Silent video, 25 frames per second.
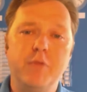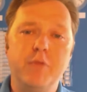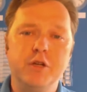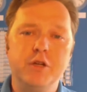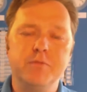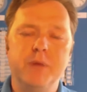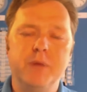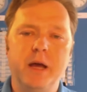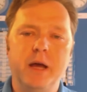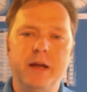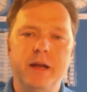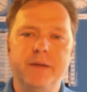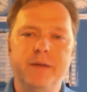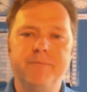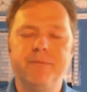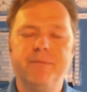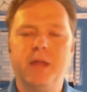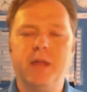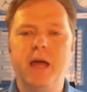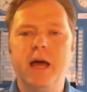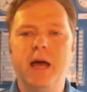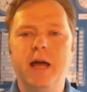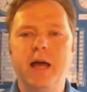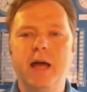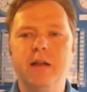better,
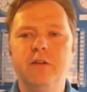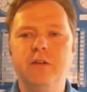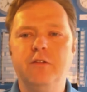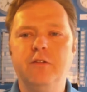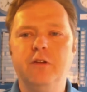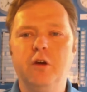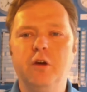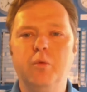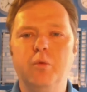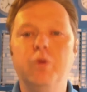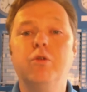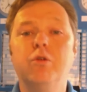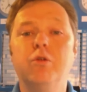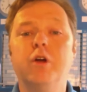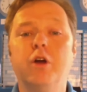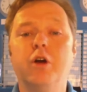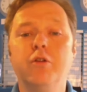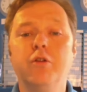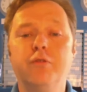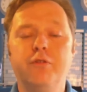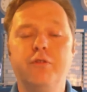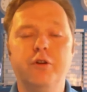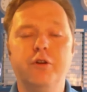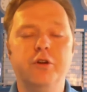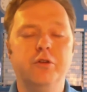and we'll
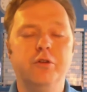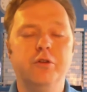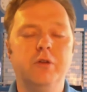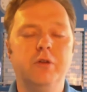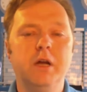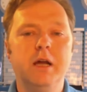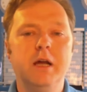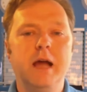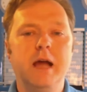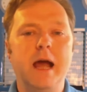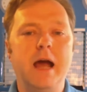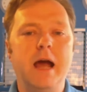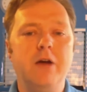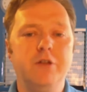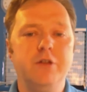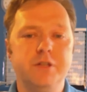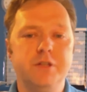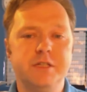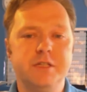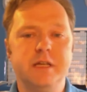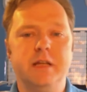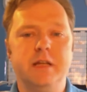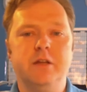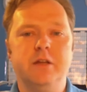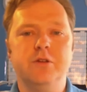go through how you
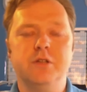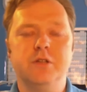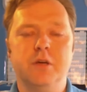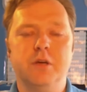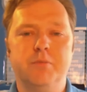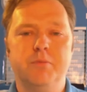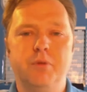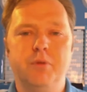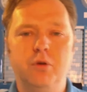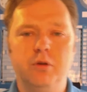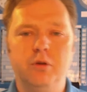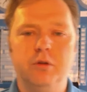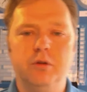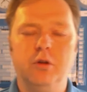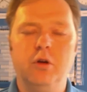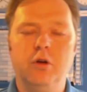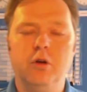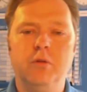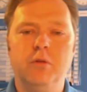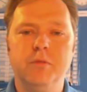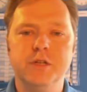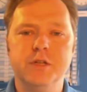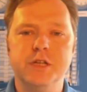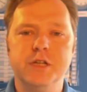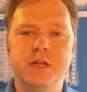set those up on
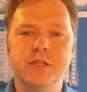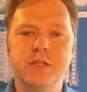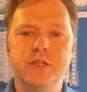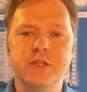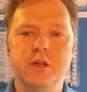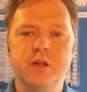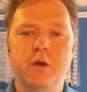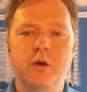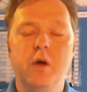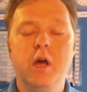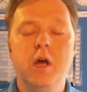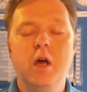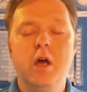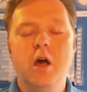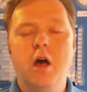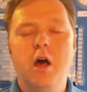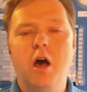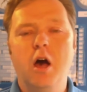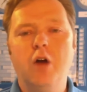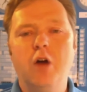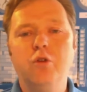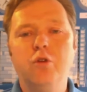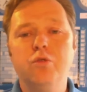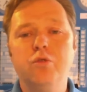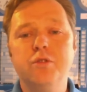Magento,
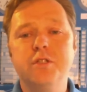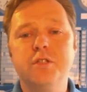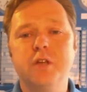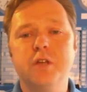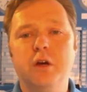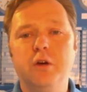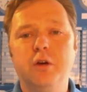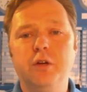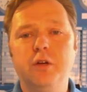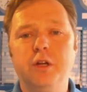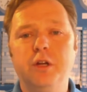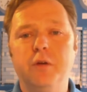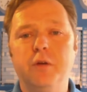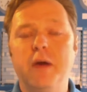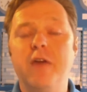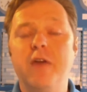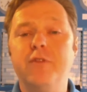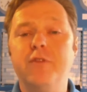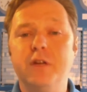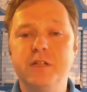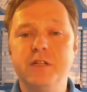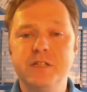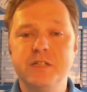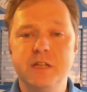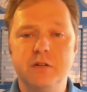and also
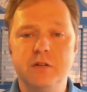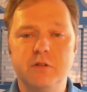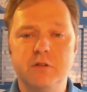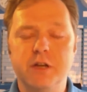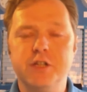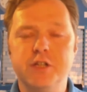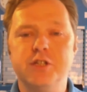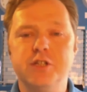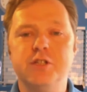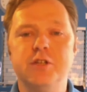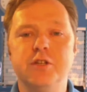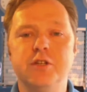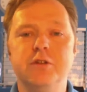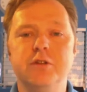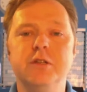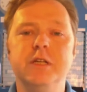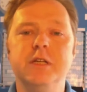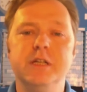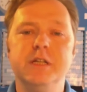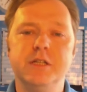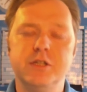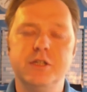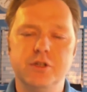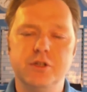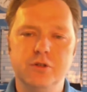other considerations that you
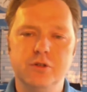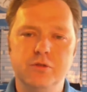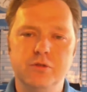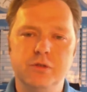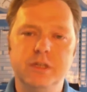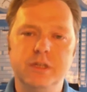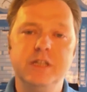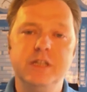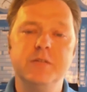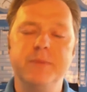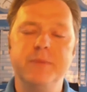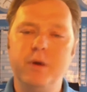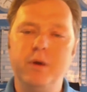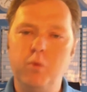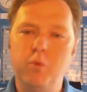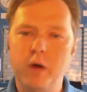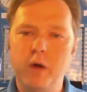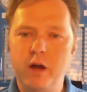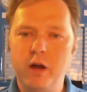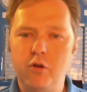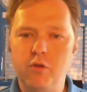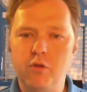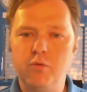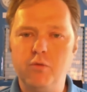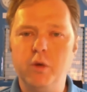need to be
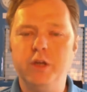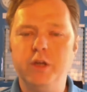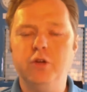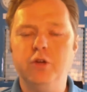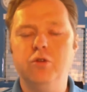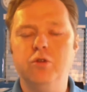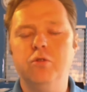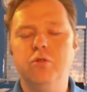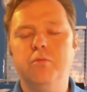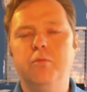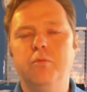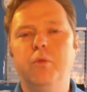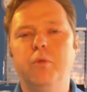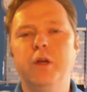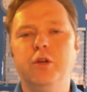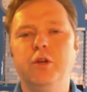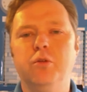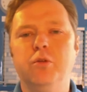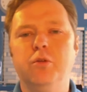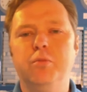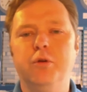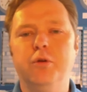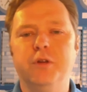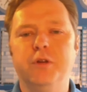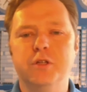aware of when
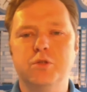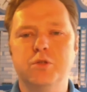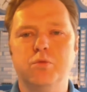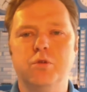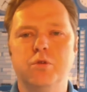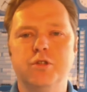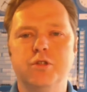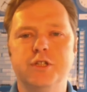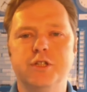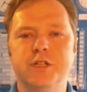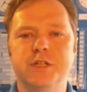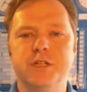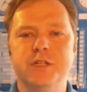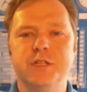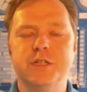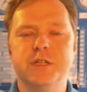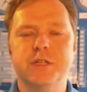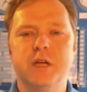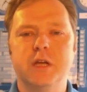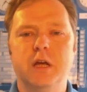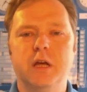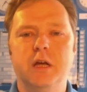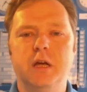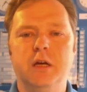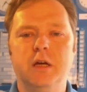you're putting
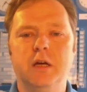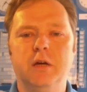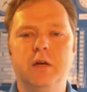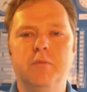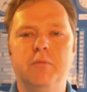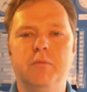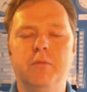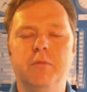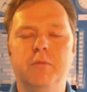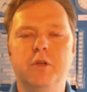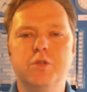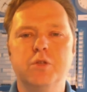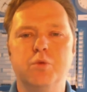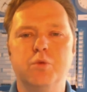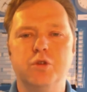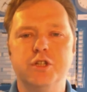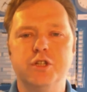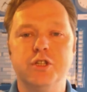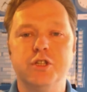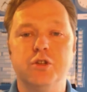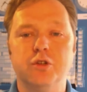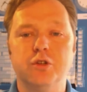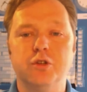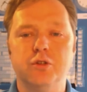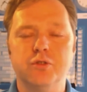swatches on
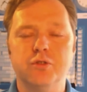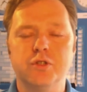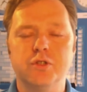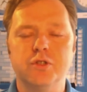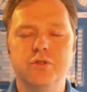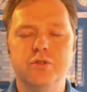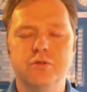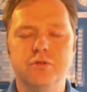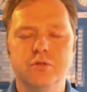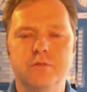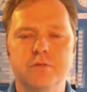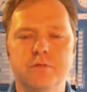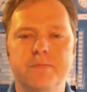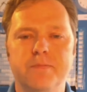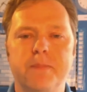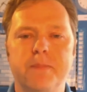your store.